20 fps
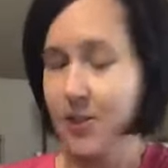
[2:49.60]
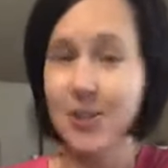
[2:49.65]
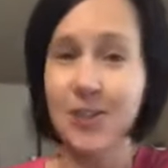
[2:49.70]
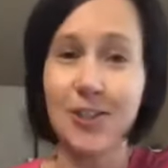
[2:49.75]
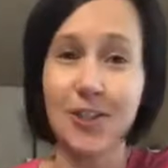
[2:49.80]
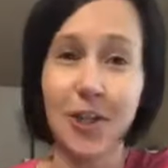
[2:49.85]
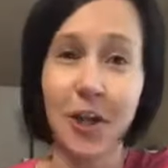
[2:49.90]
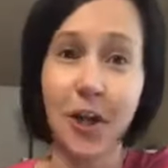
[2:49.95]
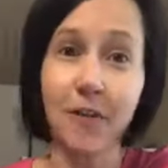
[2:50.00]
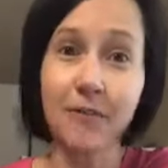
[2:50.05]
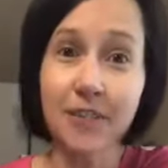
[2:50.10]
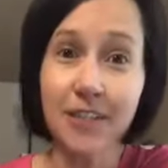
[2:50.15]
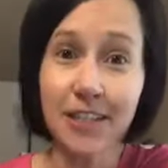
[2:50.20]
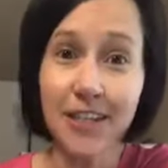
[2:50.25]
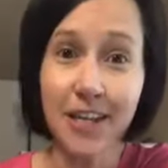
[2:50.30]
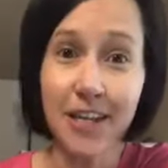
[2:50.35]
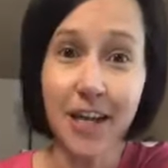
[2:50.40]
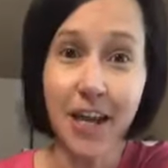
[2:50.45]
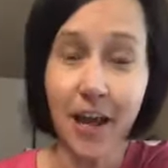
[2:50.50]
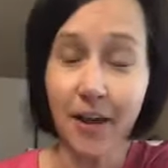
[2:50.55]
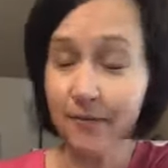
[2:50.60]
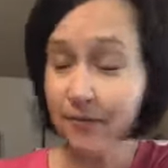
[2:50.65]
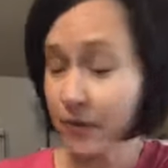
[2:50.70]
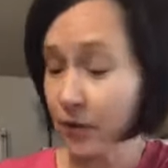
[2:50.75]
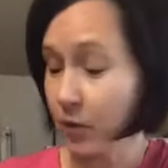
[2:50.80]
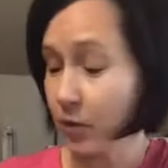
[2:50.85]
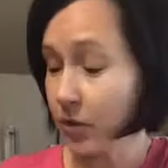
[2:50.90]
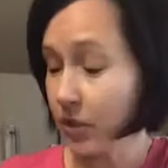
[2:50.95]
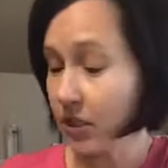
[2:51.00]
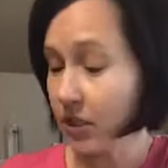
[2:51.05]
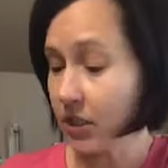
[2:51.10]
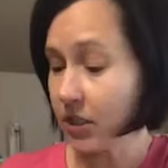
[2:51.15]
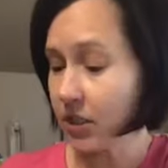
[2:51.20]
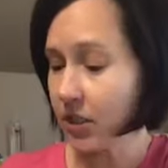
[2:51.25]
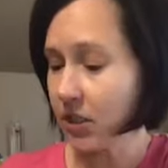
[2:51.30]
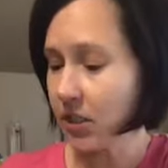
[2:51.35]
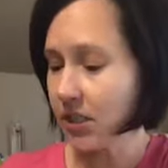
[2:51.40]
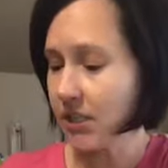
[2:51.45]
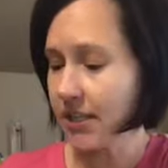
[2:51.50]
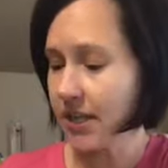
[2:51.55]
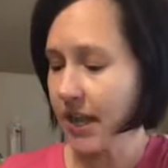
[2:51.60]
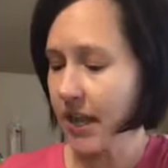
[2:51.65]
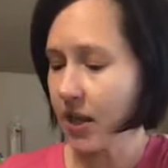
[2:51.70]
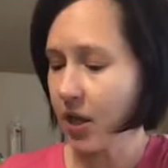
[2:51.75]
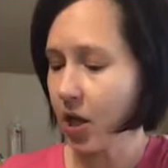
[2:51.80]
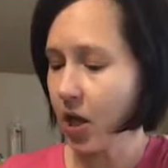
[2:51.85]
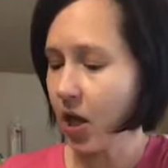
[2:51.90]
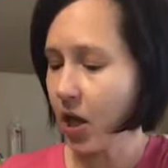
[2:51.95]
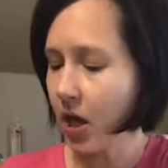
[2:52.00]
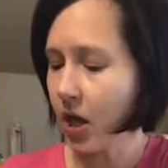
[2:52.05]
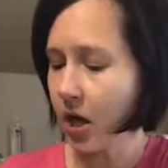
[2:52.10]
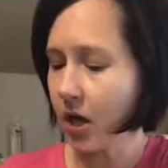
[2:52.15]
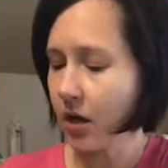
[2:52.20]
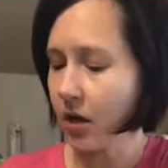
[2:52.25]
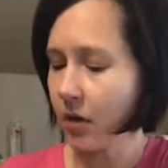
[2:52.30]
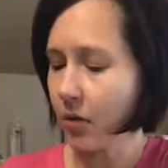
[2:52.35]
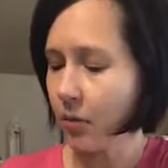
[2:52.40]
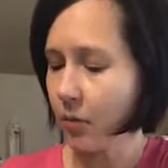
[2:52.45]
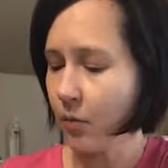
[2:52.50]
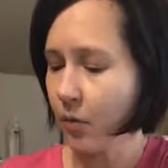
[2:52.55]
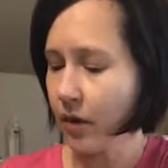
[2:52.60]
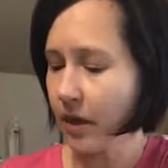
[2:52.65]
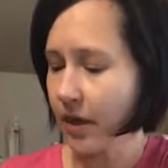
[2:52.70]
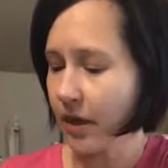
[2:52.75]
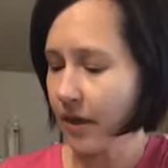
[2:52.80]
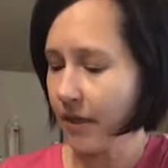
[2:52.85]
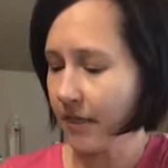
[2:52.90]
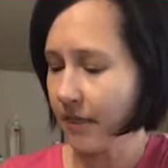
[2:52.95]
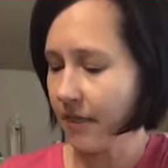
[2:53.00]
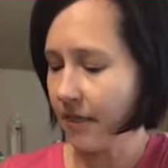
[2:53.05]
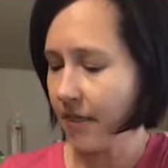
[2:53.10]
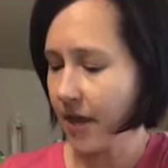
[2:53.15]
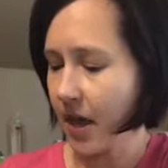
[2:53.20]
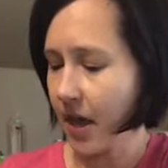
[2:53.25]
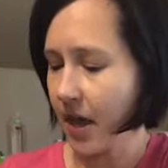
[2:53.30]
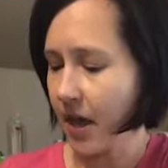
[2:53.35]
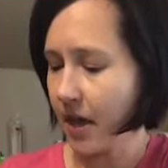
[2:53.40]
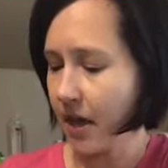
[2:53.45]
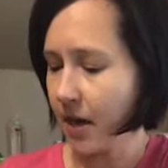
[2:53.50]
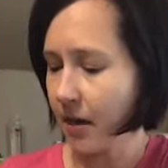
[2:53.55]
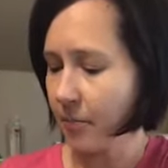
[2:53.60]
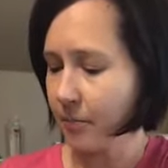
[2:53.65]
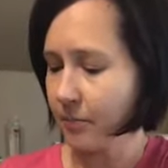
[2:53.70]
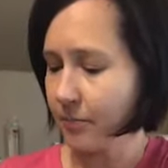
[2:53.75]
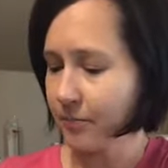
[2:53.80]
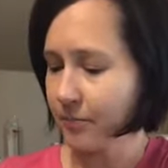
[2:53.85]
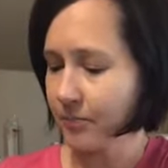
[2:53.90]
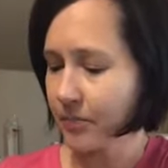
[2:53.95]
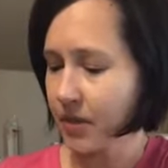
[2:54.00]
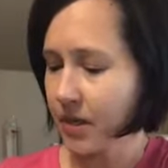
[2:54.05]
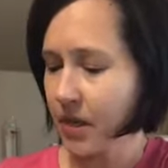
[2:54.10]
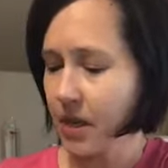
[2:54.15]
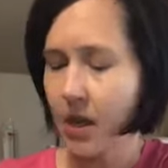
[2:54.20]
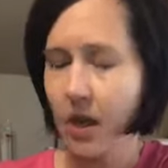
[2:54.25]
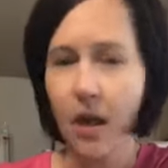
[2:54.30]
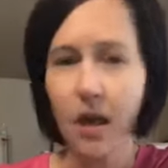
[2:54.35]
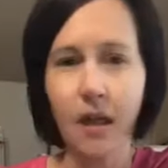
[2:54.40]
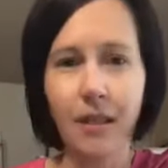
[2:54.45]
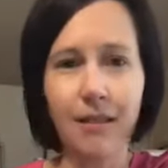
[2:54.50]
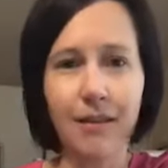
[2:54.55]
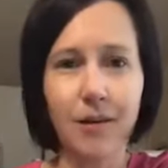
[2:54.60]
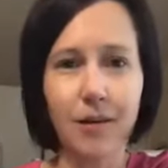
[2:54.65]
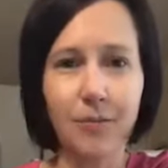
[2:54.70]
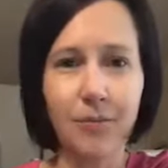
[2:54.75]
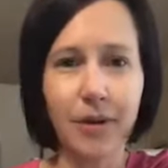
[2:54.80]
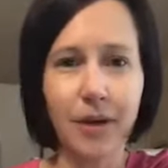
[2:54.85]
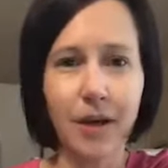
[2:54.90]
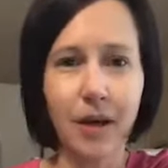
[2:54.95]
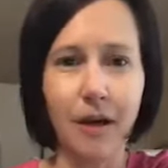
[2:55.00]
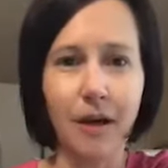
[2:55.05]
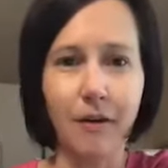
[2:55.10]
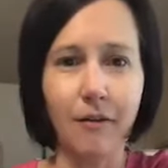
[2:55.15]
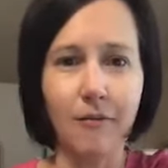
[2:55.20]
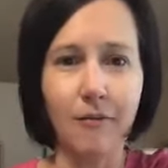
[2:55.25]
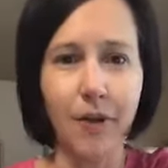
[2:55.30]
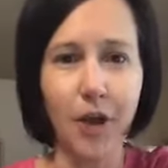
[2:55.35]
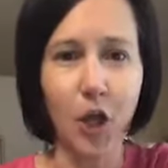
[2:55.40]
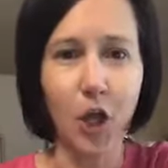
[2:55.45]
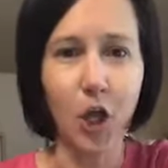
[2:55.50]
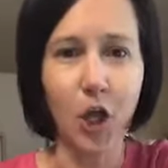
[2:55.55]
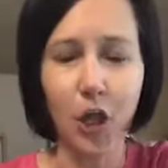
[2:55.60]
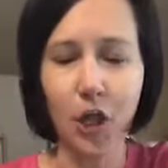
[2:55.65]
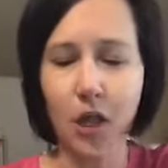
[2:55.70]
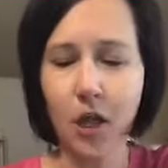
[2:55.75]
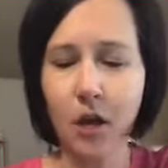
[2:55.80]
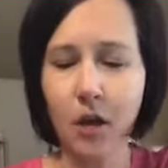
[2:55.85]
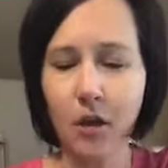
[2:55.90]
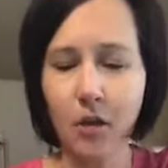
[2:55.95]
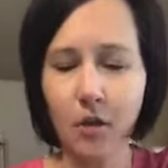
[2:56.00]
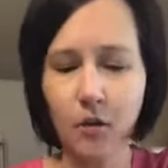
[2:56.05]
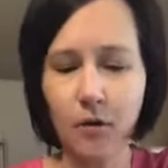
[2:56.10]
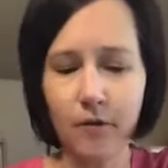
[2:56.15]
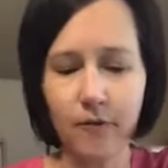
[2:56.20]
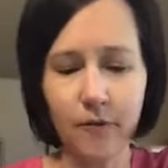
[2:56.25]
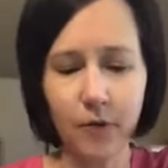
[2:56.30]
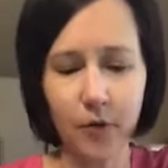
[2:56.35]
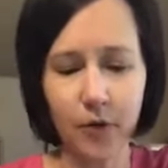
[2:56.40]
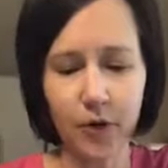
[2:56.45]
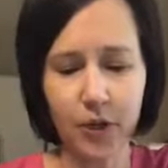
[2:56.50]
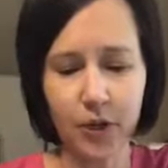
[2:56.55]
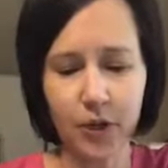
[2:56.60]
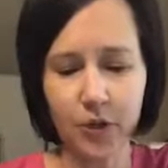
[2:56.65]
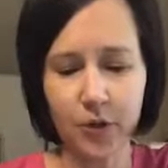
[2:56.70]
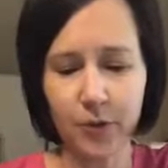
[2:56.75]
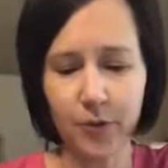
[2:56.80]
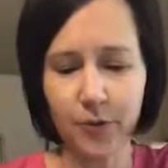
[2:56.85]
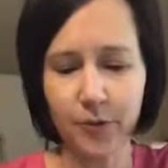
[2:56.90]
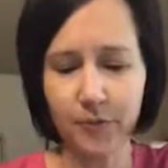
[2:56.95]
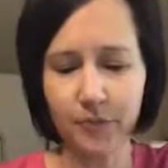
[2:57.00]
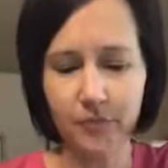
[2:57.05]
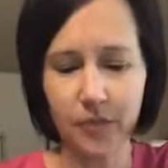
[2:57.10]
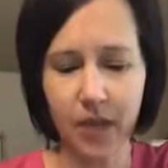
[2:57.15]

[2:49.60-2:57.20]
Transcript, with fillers: soft skin afterwards along with um, a little bit of glow for you.